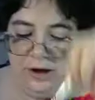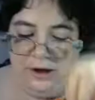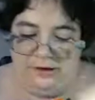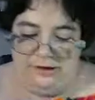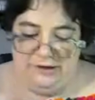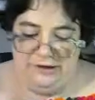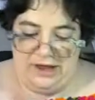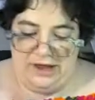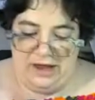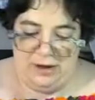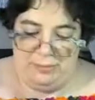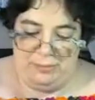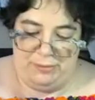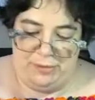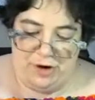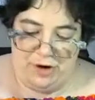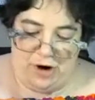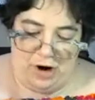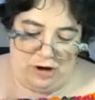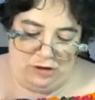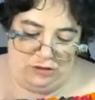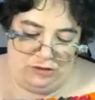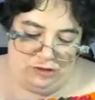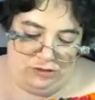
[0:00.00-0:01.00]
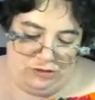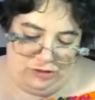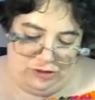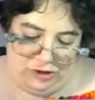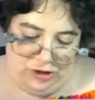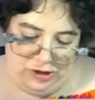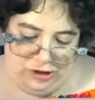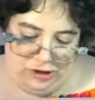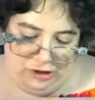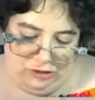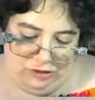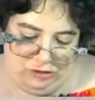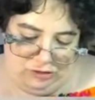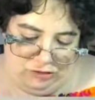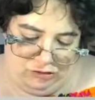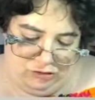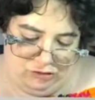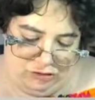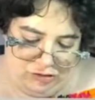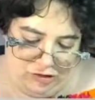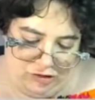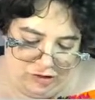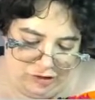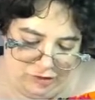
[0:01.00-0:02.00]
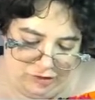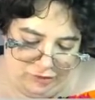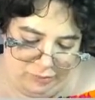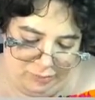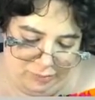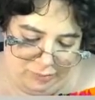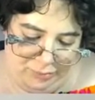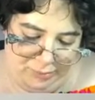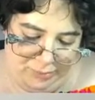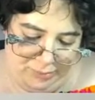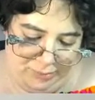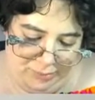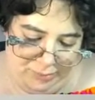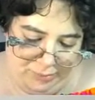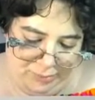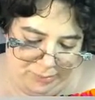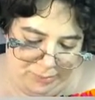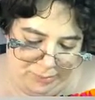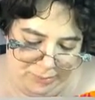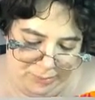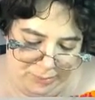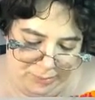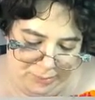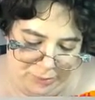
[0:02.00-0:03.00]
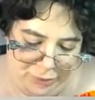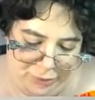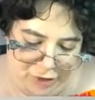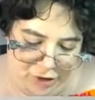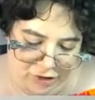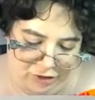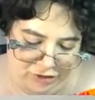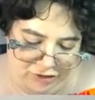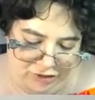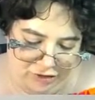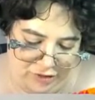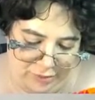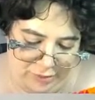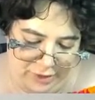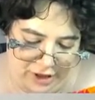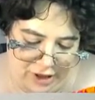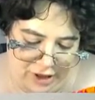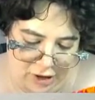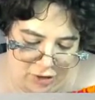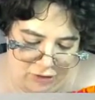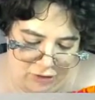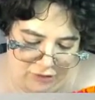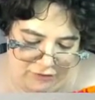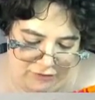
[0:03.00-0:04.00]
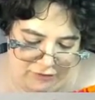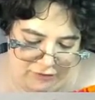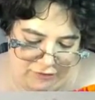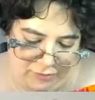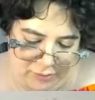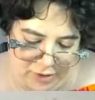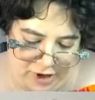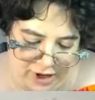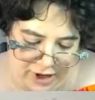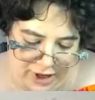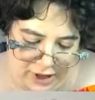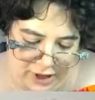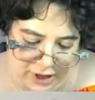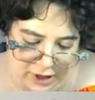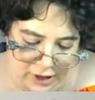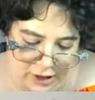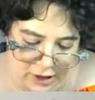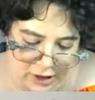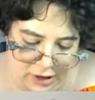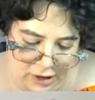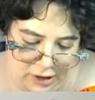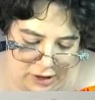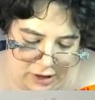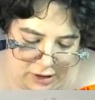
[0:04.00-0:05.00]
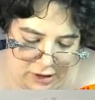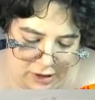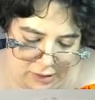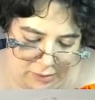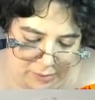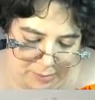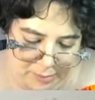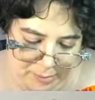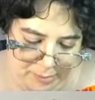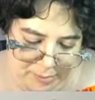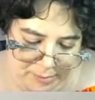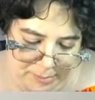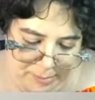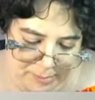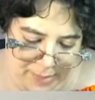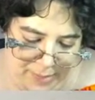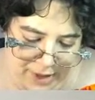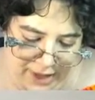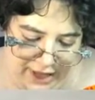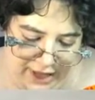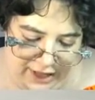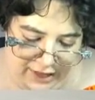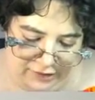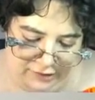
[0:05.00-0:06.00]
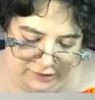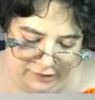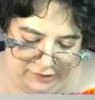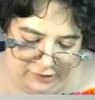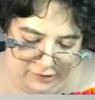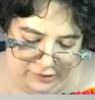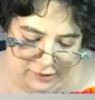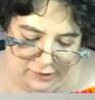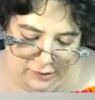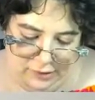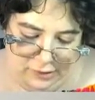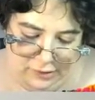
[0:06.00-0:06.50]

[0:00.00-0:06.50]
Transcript: to get a brush and just brush some of that off of my base.